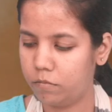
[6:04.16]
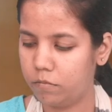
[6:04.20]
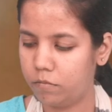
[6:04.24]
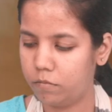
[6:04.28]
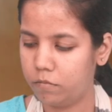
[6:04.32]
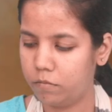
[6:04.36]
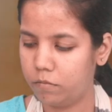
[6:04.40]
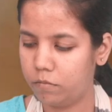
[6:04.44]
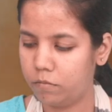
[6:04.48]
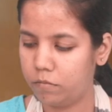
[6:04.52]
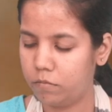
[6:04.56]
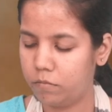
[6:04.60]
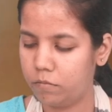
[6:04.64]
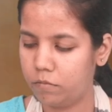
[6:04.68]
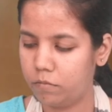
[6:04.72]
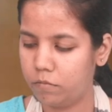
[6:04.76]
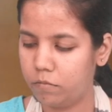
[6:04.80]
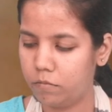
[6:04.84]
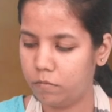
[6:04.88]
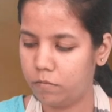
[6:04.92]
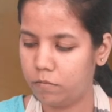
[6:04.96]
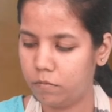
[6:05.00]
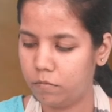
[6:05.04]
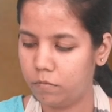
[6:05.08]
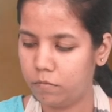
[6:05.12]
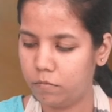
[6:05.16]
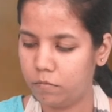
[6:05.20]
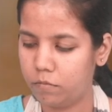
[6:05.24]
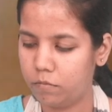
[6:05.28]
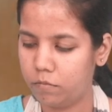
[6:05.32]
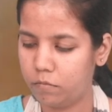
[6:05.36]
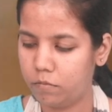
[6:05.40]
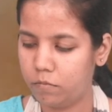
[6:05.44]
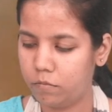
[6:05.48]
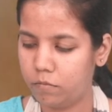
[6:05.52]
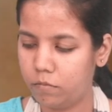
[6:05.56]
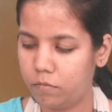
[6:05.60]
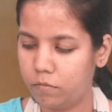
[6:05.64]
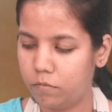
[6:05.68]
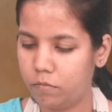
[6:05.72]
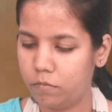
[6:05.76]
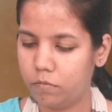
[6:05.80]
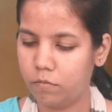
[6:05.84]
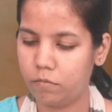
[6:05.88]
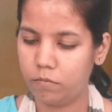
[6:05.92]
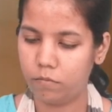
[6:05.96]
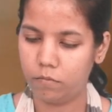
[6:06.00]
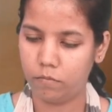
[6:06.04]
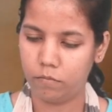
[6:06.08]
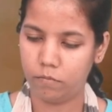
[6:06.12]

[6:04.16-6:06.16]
Nobody speaks.